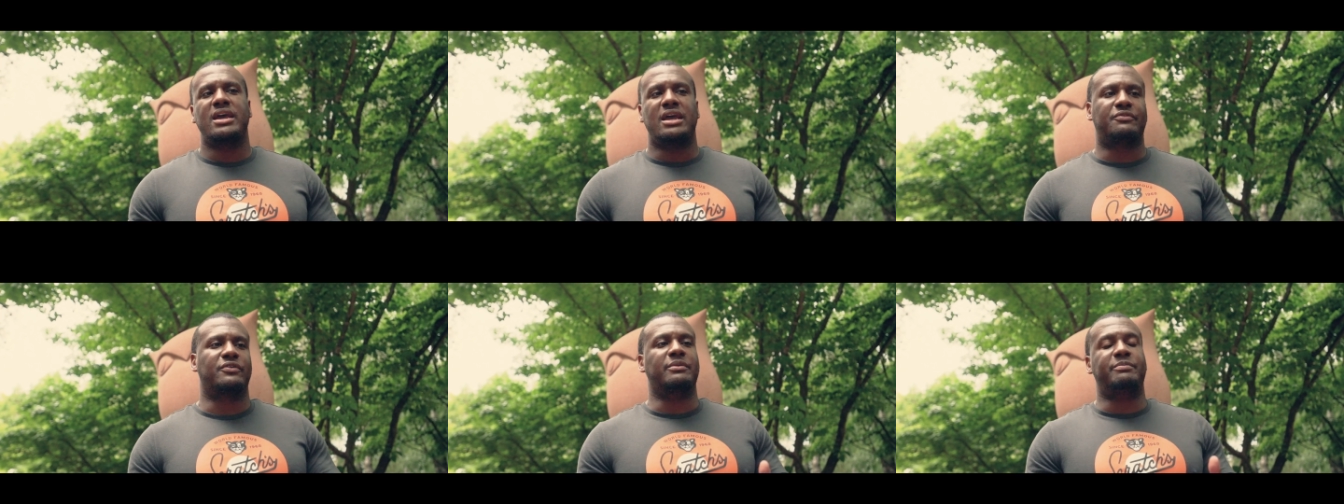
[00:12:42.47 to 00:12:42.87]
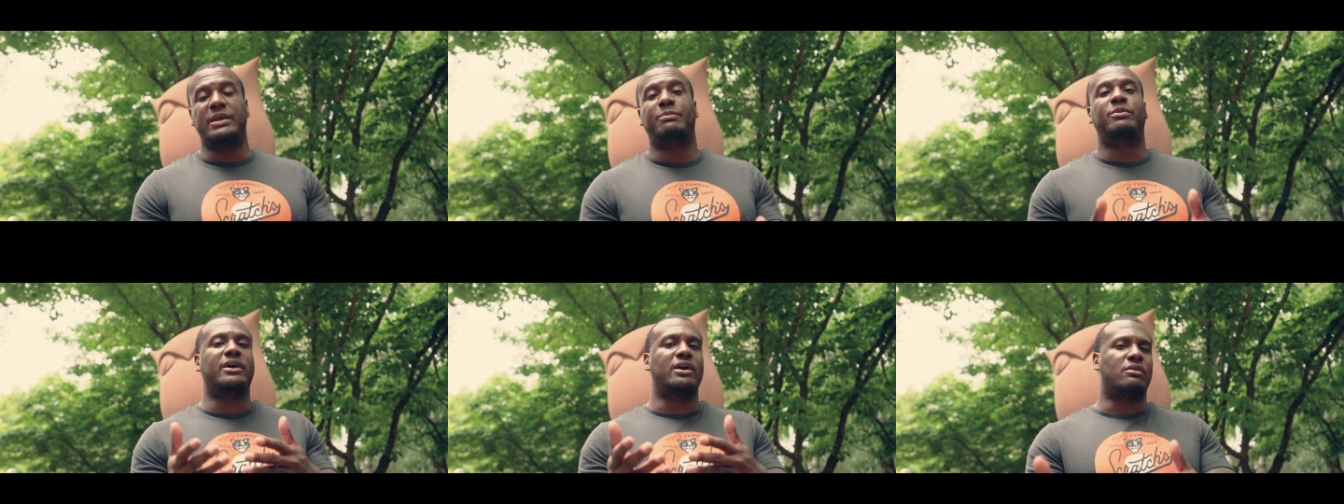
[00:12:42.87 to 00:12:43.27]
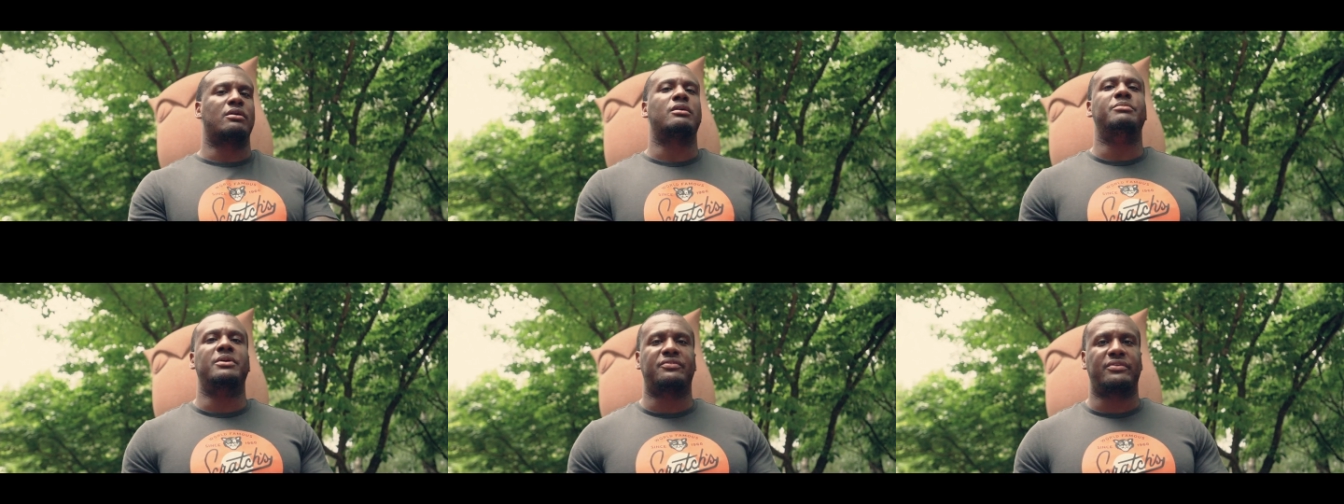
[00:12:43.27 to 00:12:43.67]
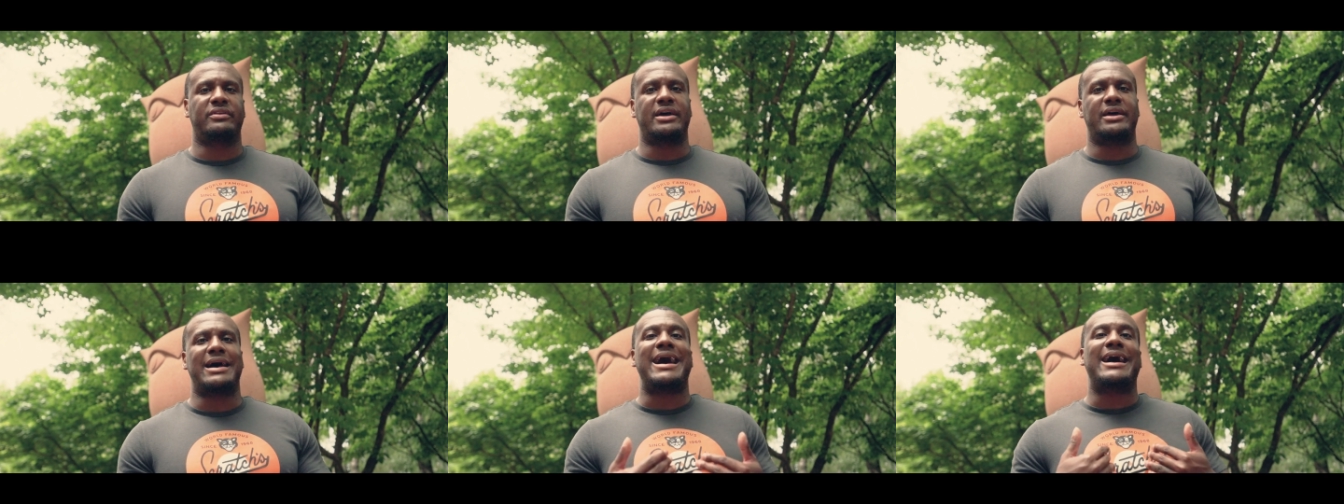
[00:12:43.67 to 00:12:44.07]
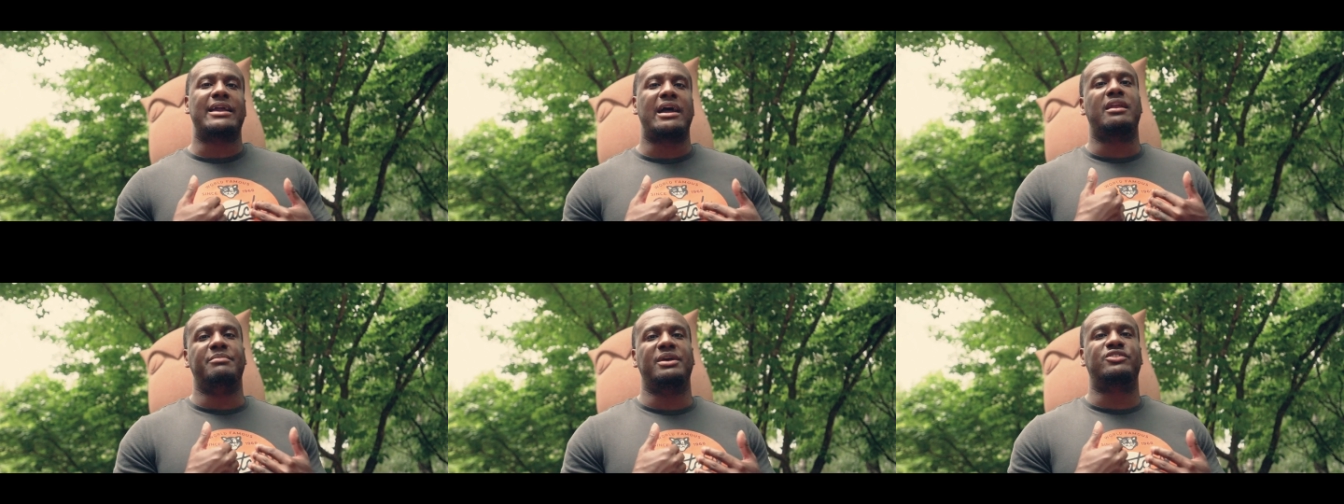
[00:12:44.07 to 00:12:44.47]
And for the people that aren't meant for that, I
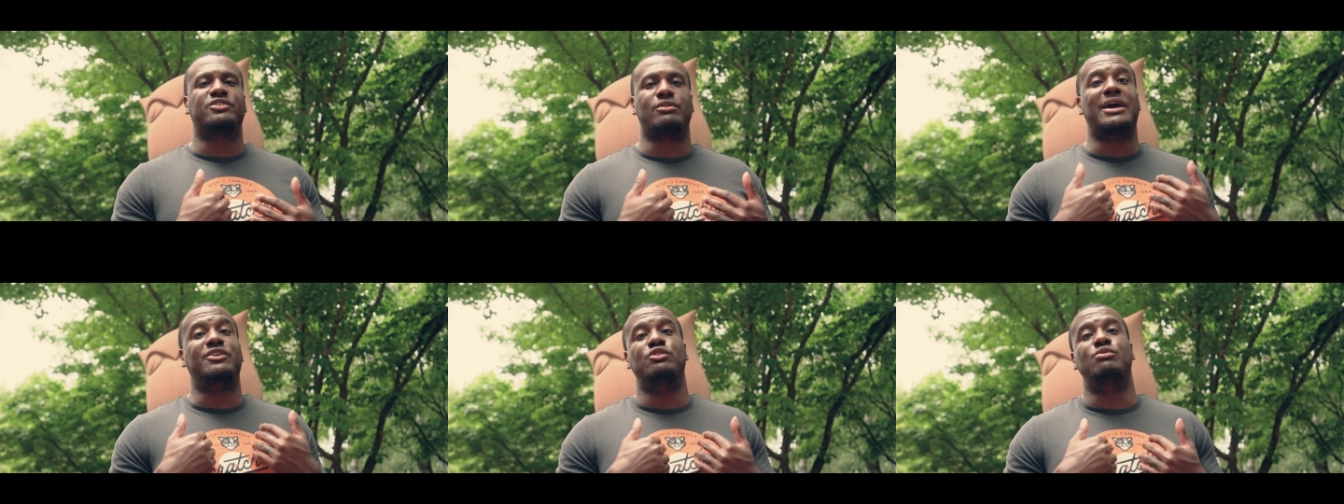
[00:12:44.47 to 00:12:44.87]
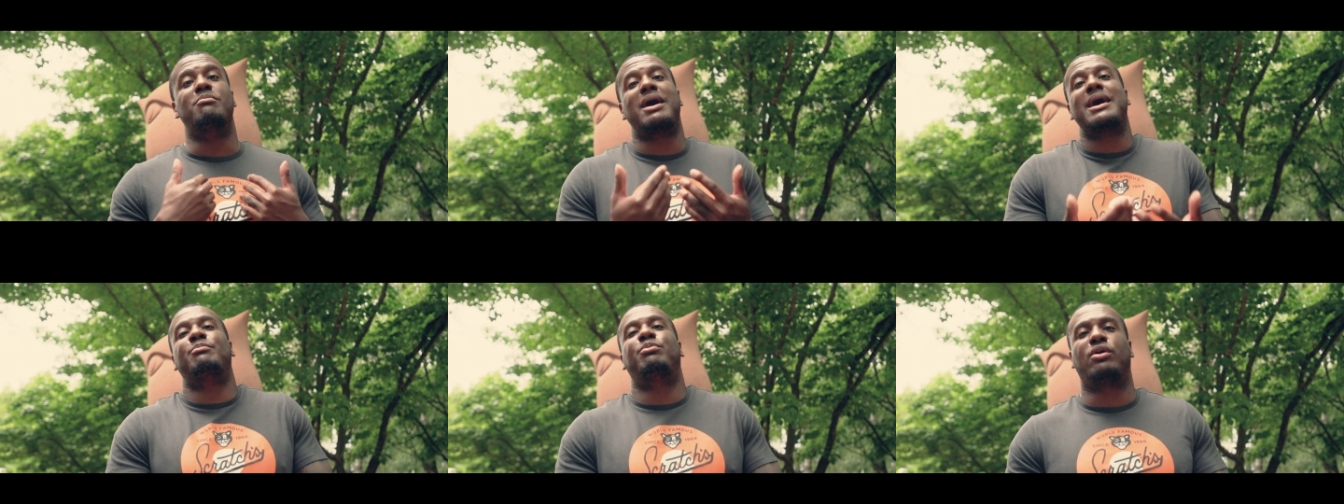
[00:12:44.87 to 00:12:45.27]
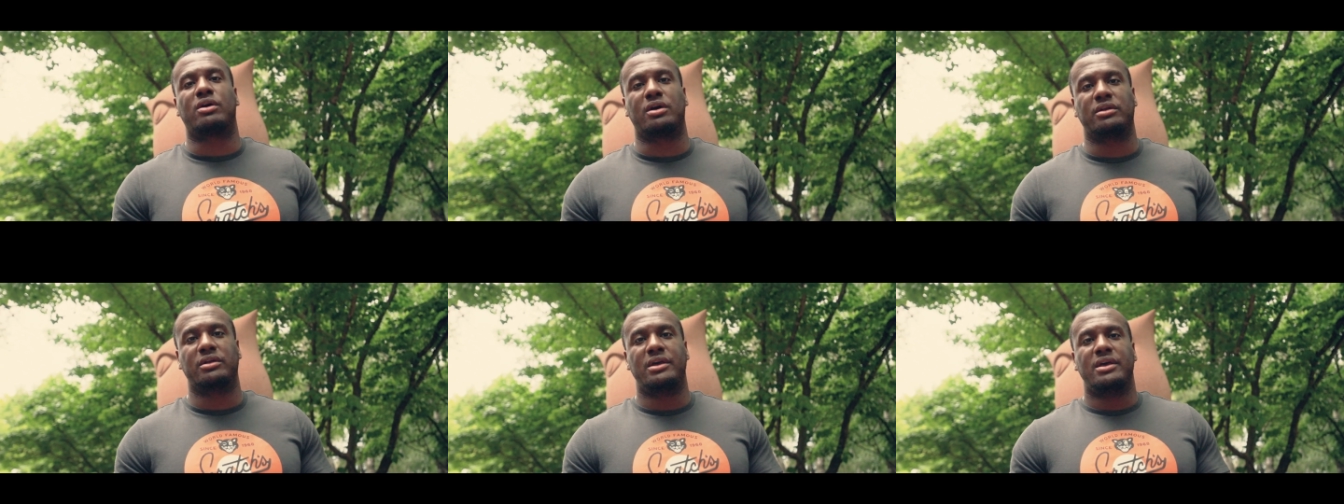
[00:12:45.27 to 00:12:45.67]
got to make sure I do my part